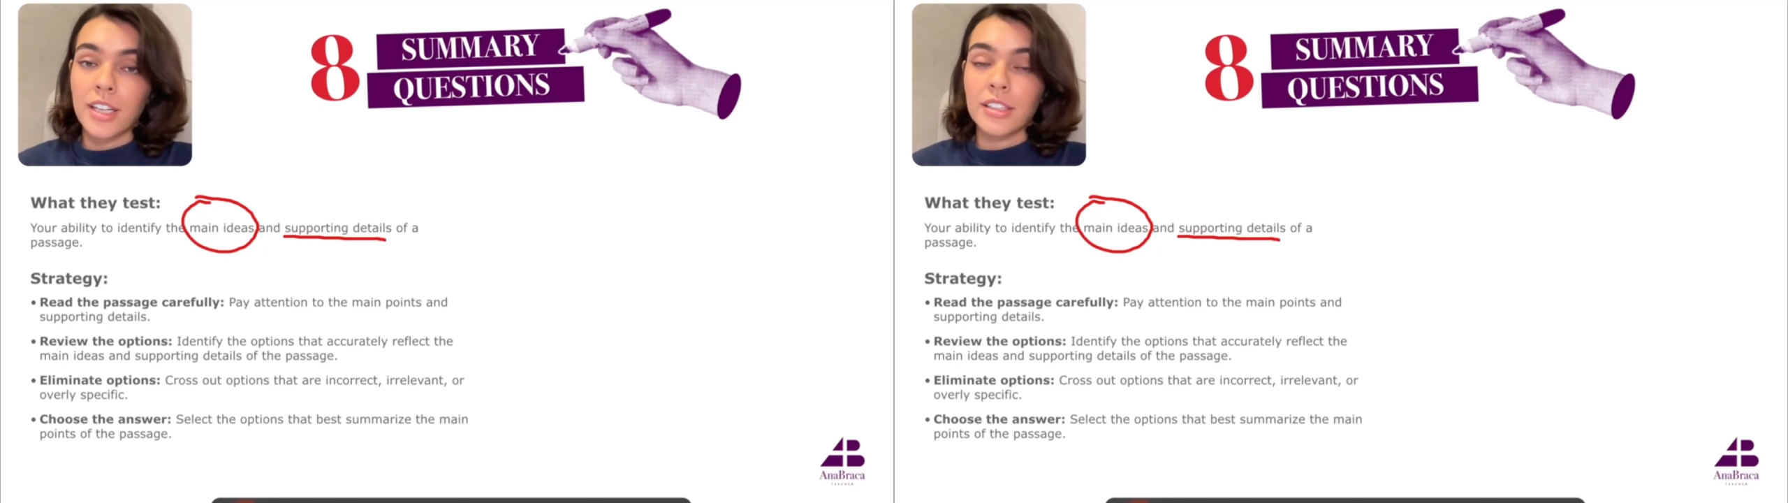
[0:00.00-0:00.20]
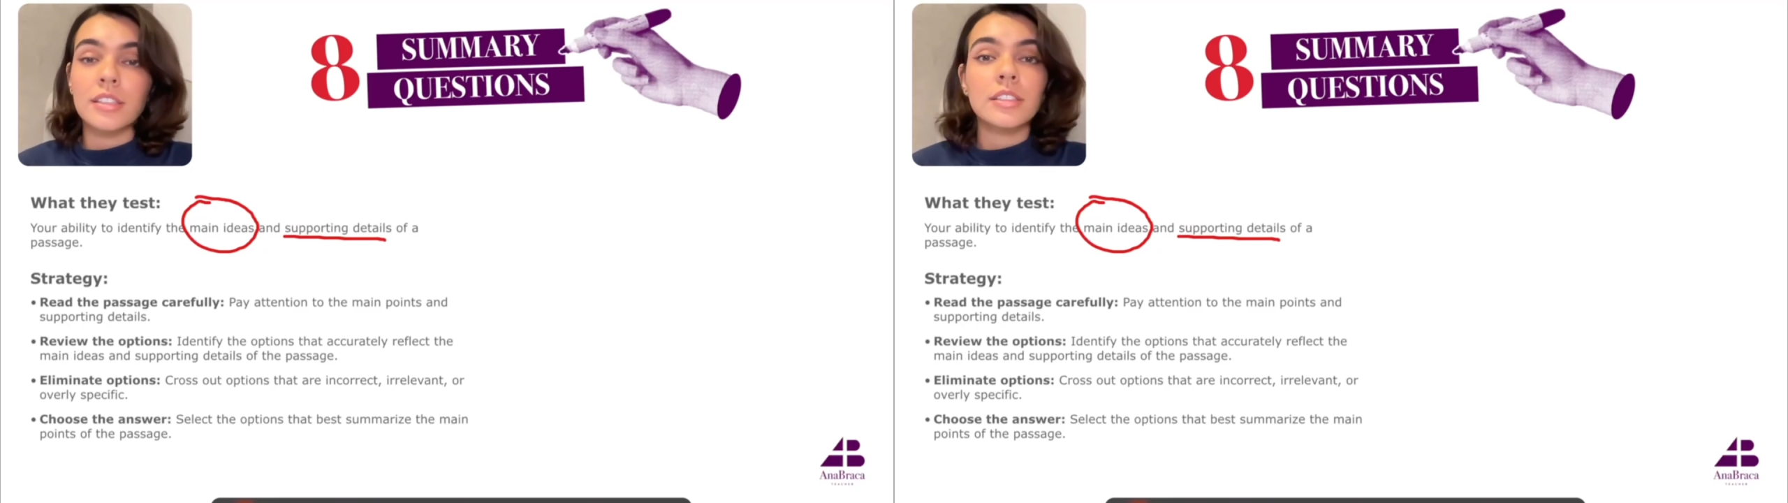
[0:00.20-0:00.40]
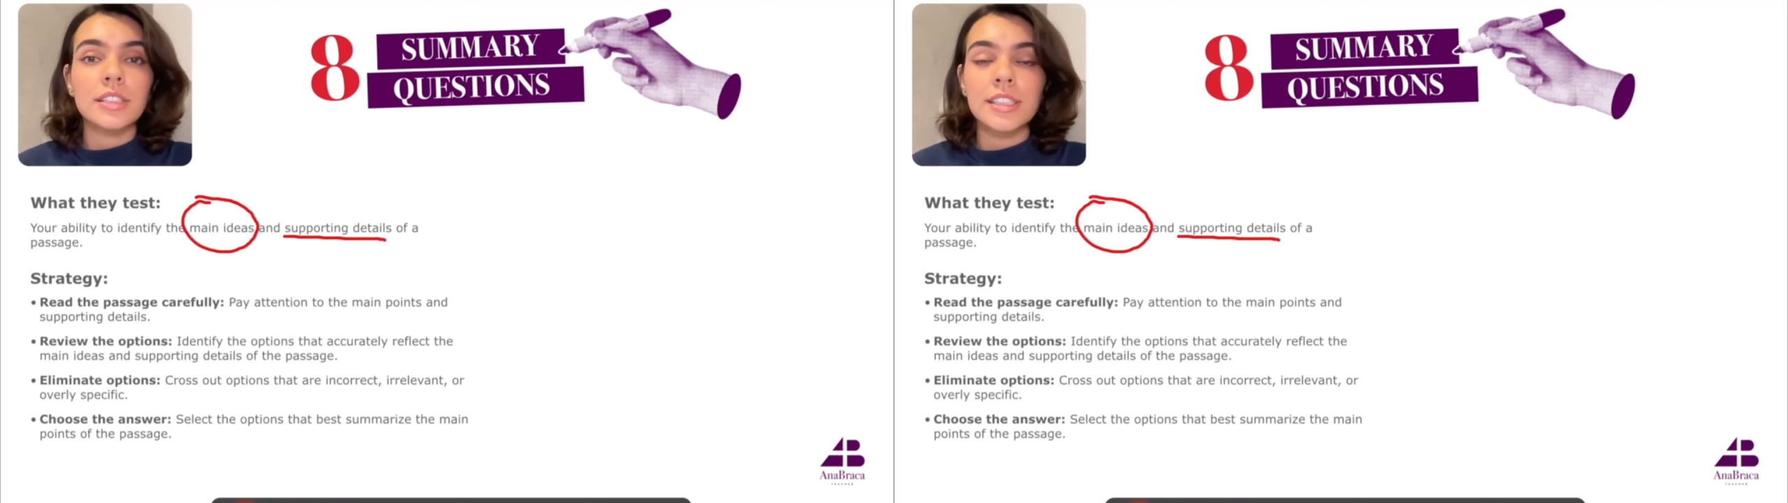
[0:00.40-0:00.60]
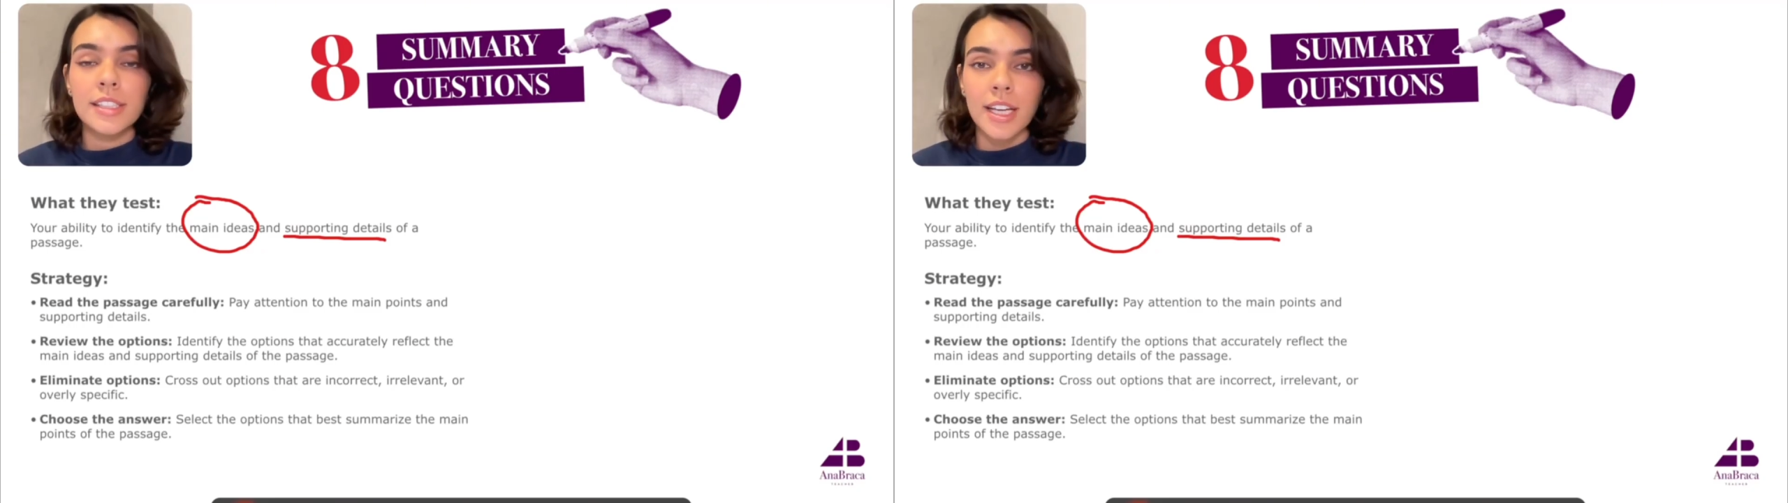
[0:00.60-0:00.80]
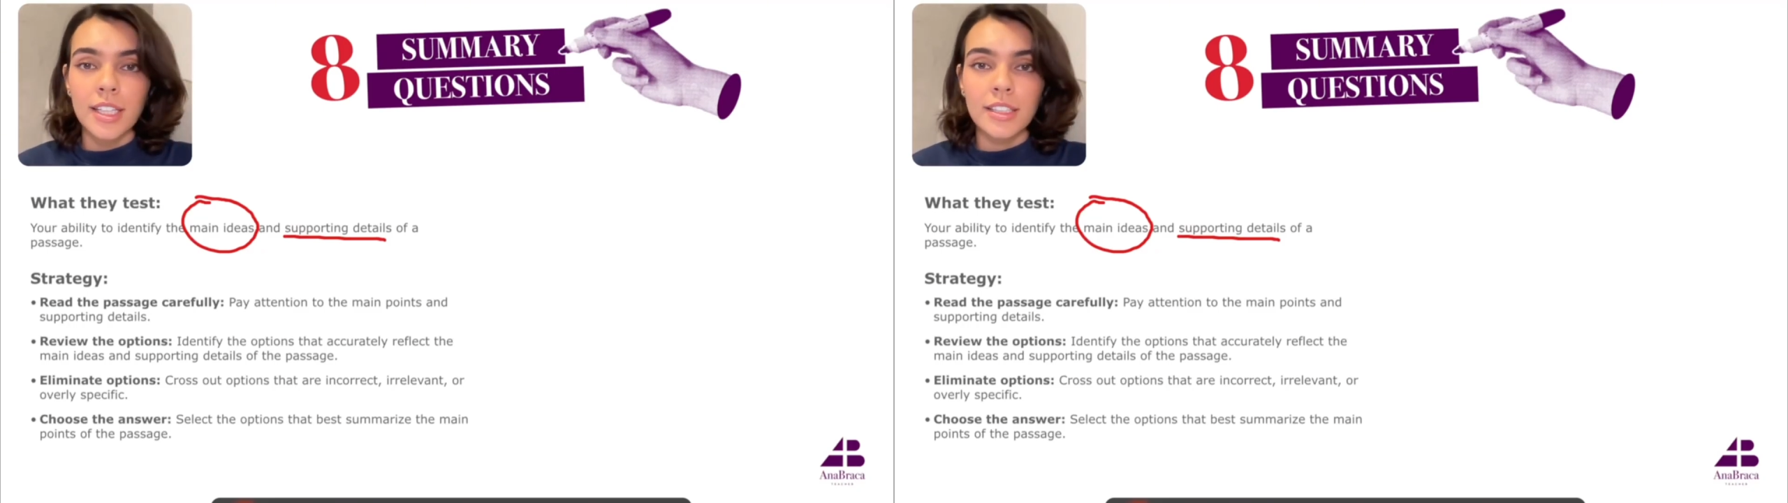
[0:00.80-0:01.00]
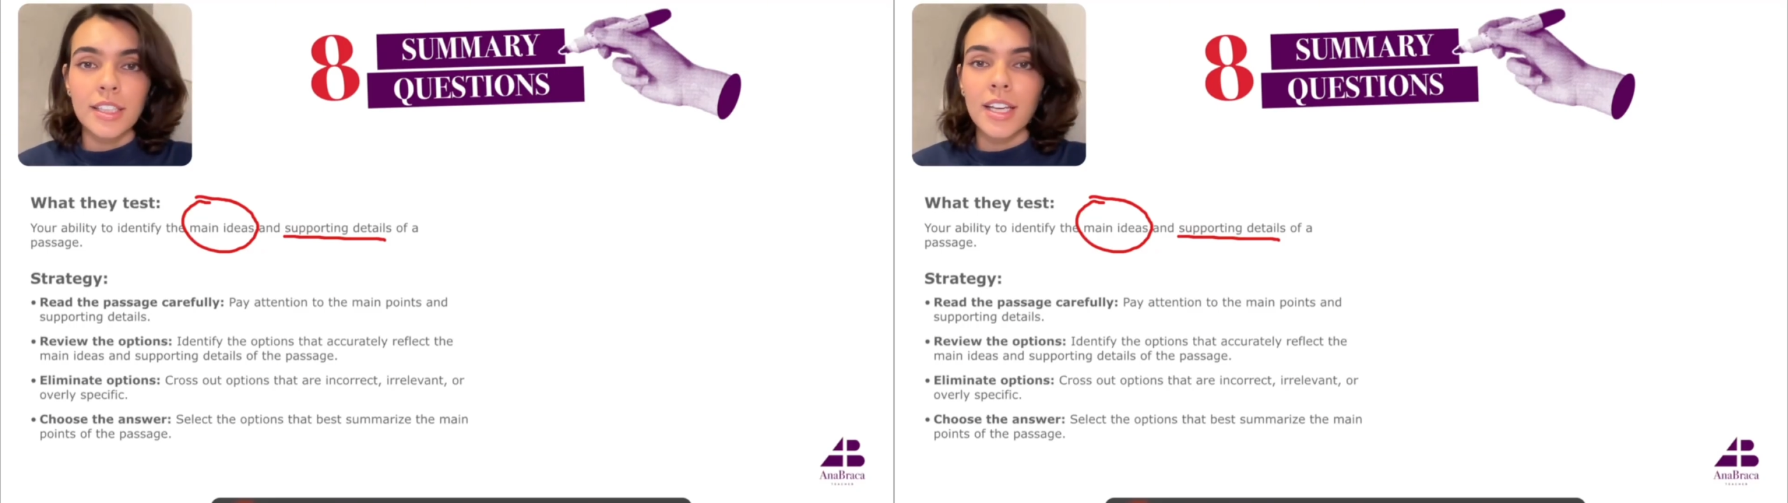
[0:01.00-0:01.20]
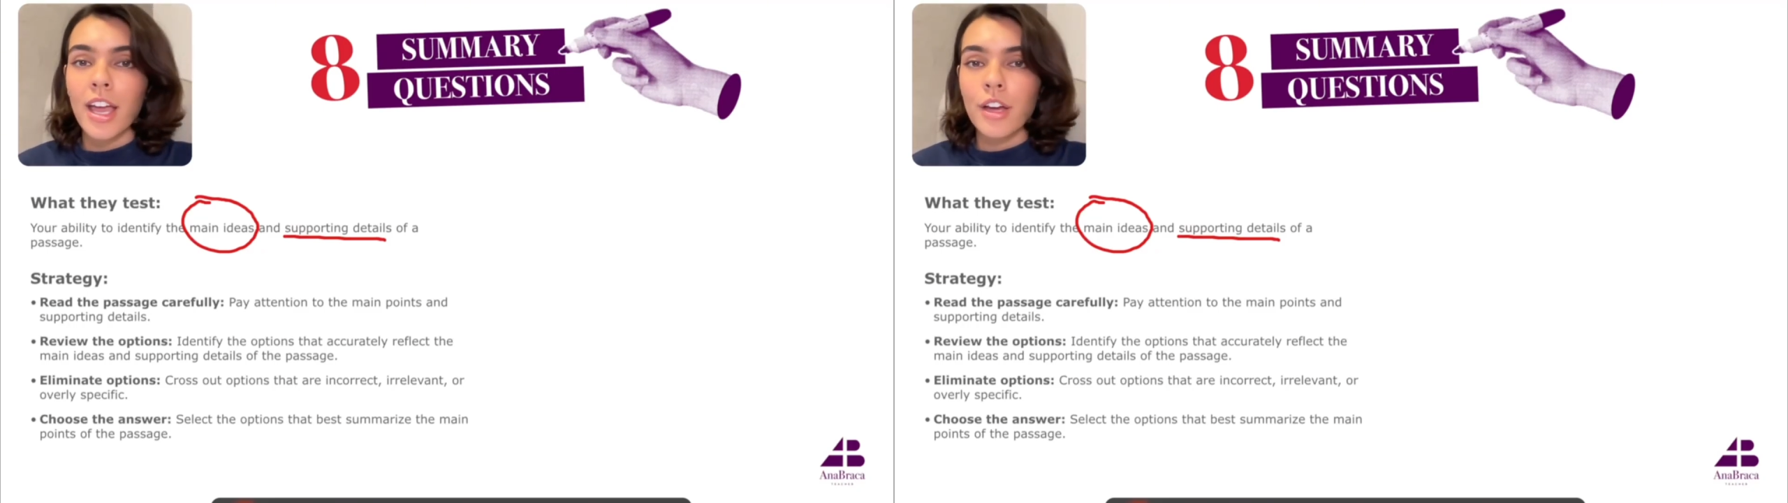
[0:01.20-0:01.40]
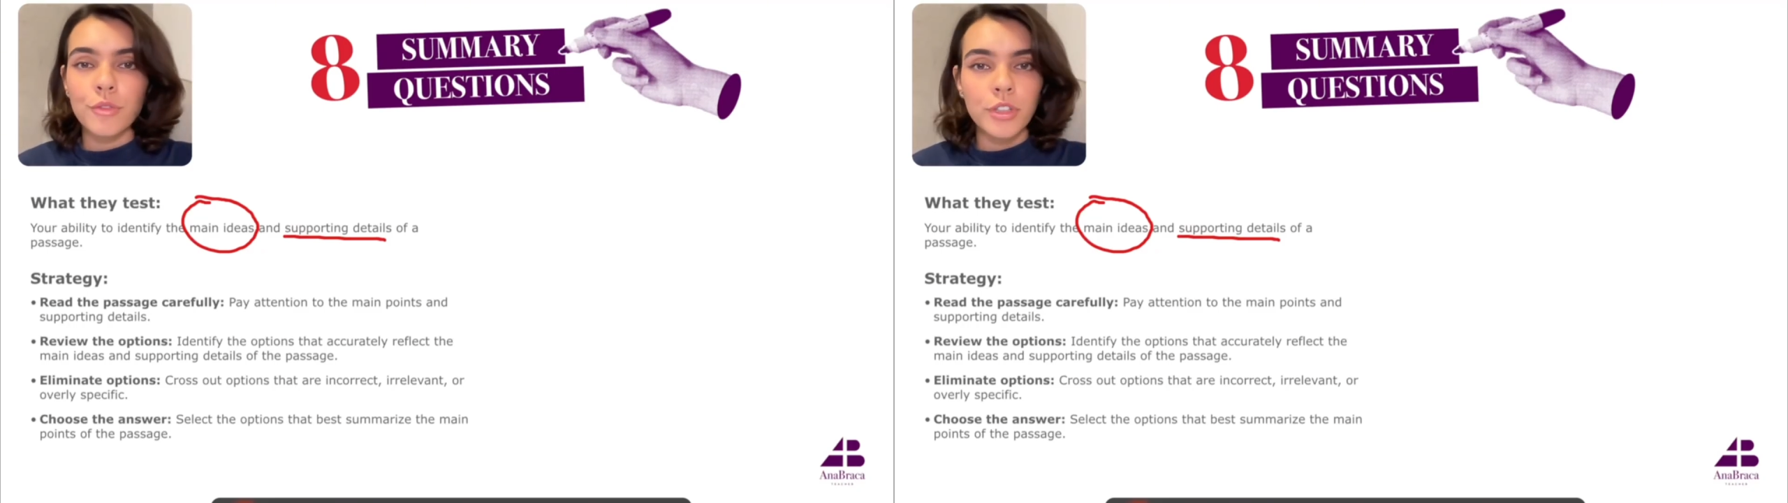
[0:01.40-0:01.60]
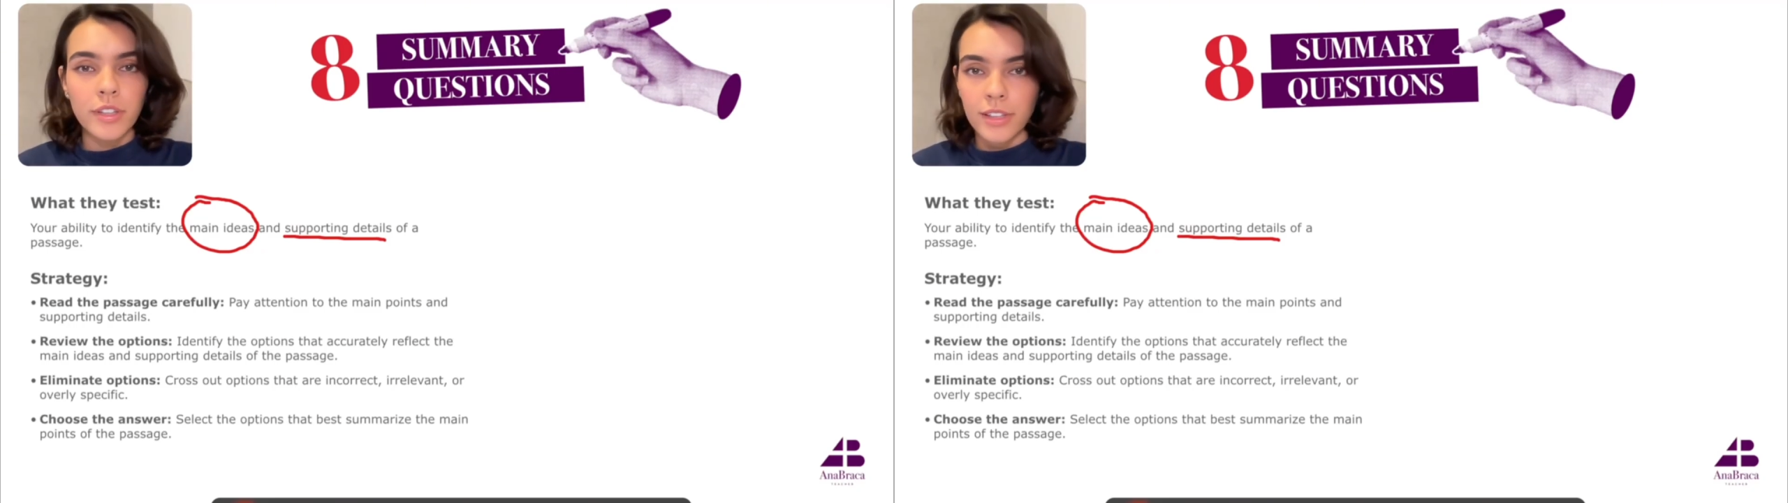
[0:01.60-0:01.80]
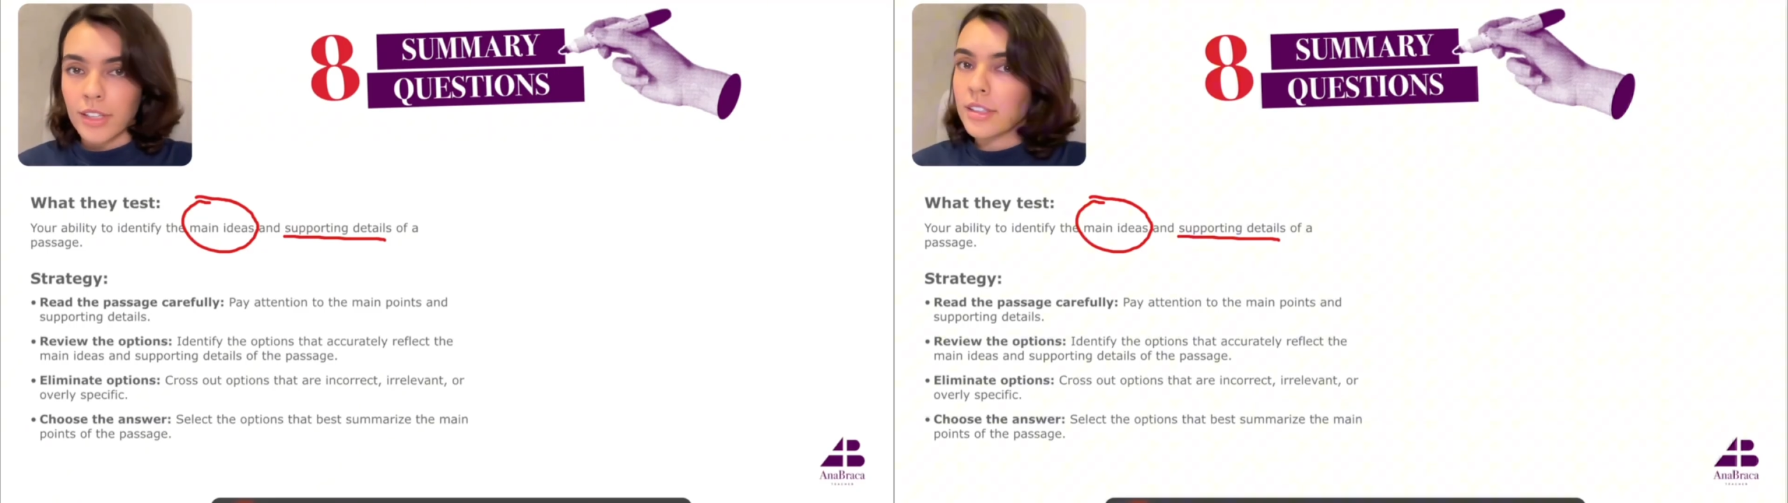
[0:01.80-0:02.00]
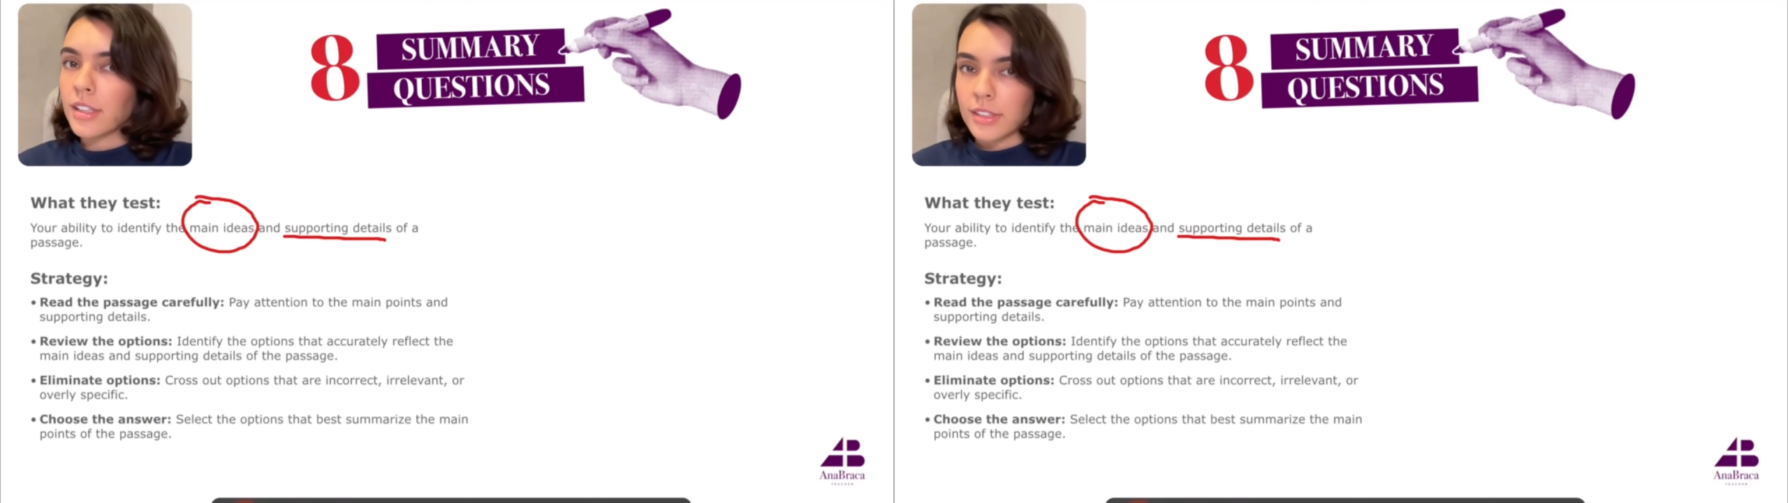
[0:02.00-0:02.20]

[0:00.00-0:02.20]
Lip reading: and understanding everything that